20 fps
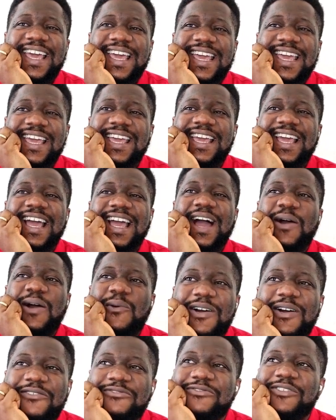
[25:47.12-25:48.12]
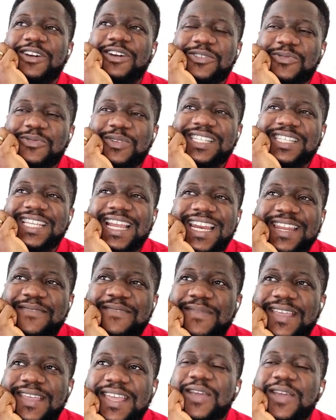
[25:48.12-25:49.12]
Hey, and one voice was
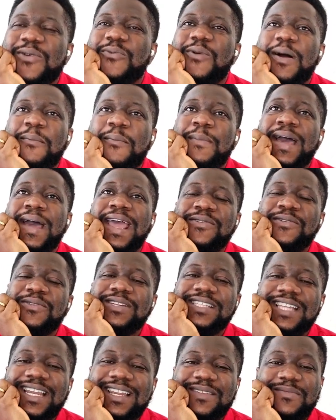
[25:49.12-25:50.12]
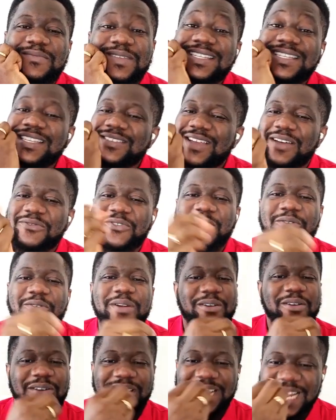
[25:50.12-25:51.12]
telling me, one mind was telling me, see, you have not
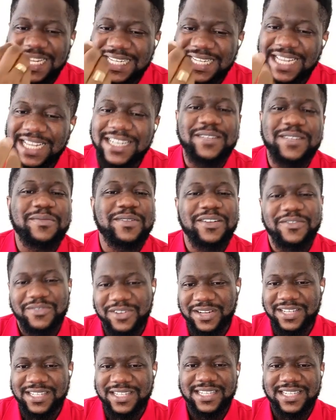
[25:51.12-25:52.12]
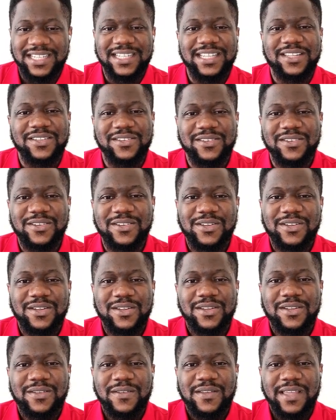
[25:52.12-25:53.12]
recognized how the Spirit of God is leading you.
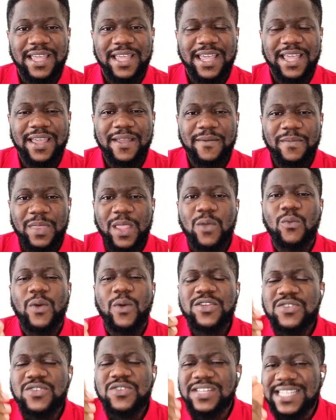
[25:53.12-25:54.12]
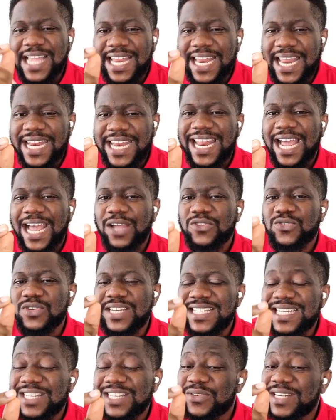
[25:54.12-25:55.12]
Eh? When you start learning how
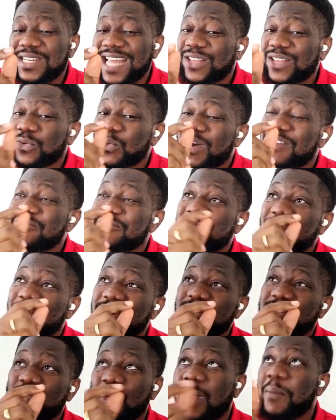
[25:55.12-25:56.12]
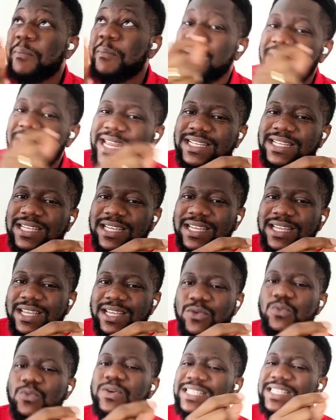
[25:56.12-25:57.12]
to listen to that one voice, one mind,
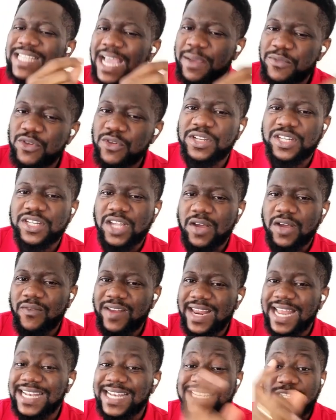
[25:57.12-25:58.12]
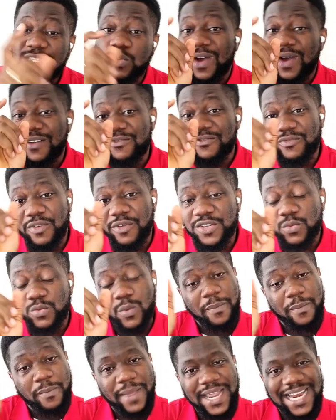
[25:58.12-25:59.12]
with time you discover that this one
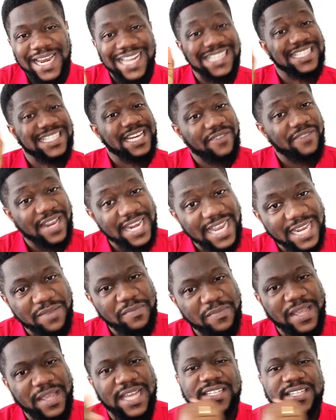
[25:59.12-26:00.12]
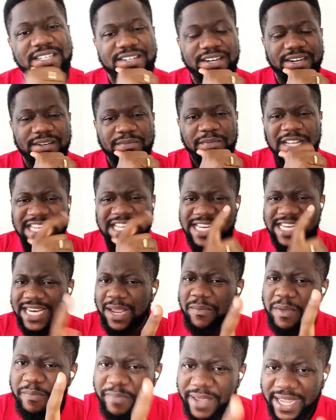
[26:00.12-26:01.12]
voice, one mind has never led me astray.
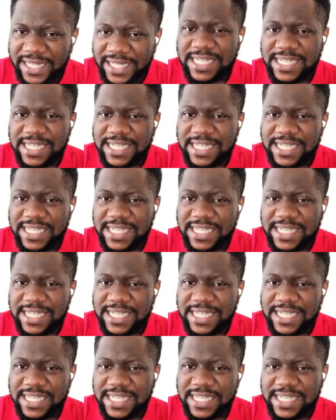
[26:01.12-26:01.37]
Let me pay